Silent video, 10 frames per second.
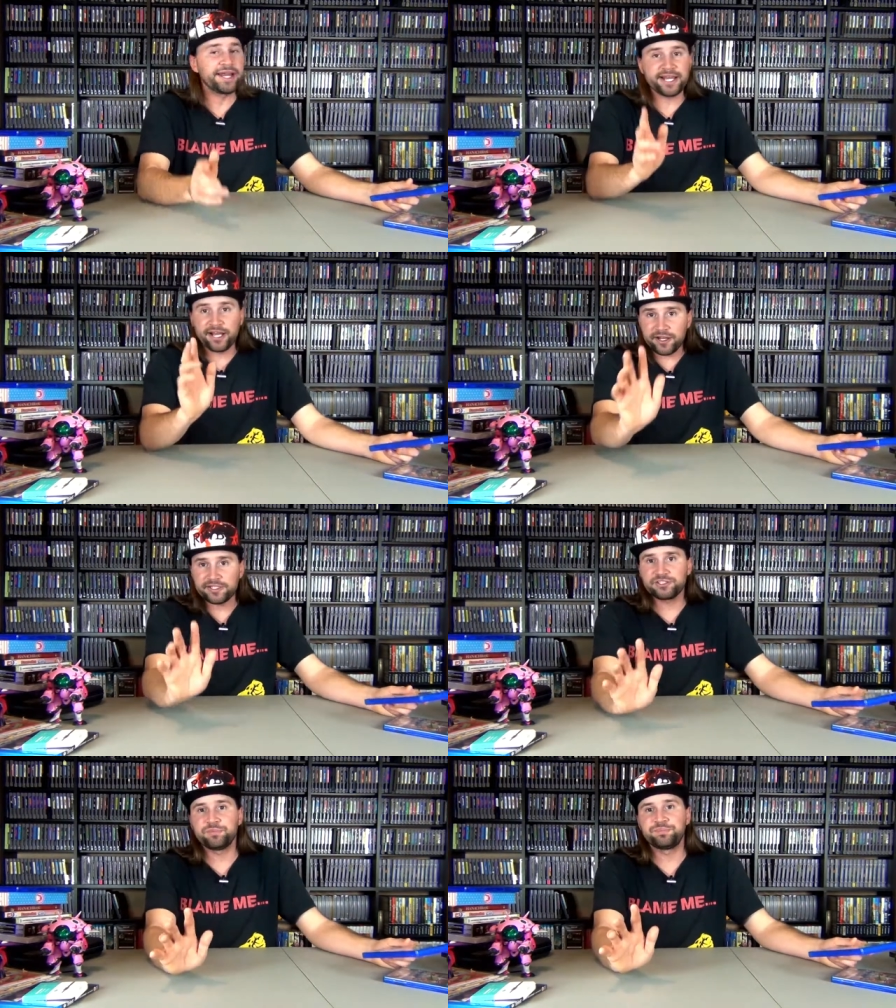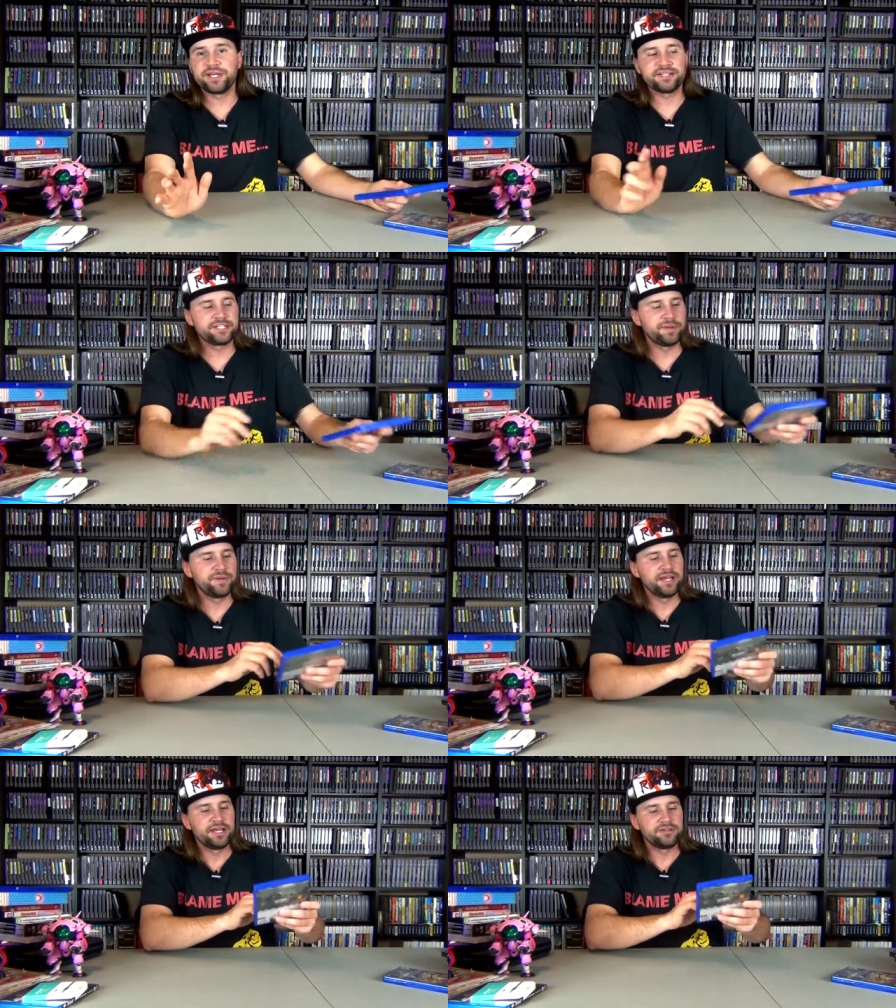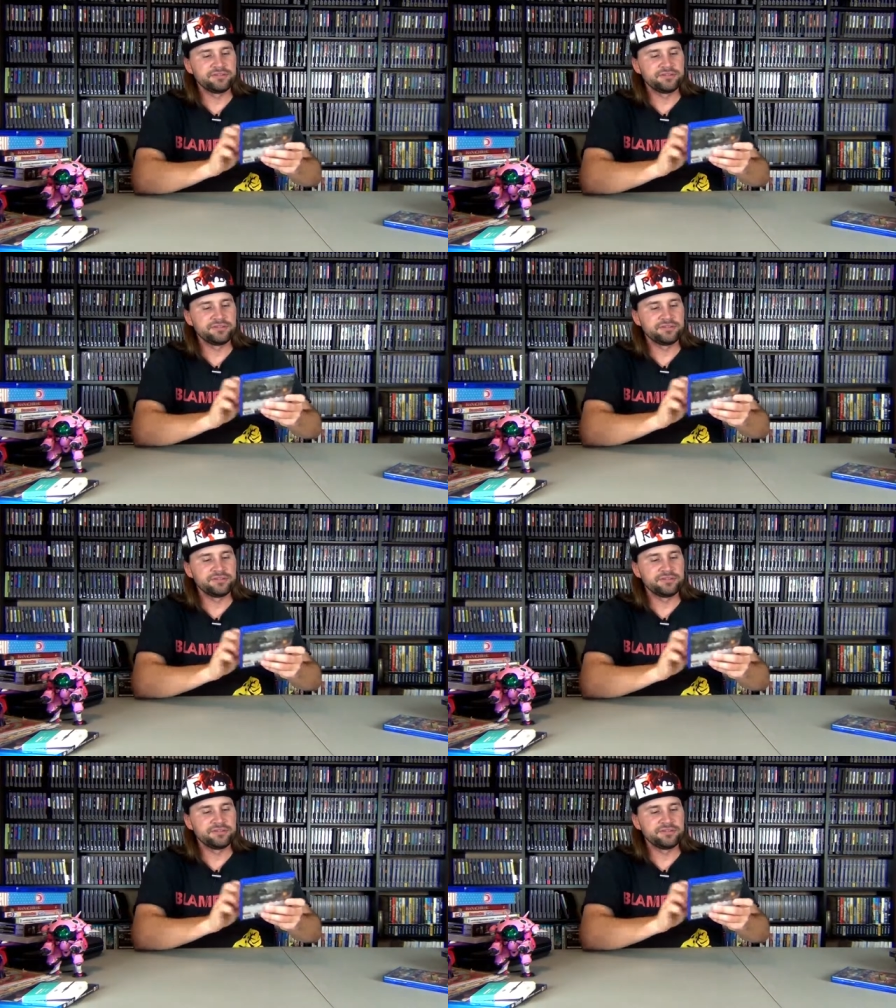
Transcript: I also picked up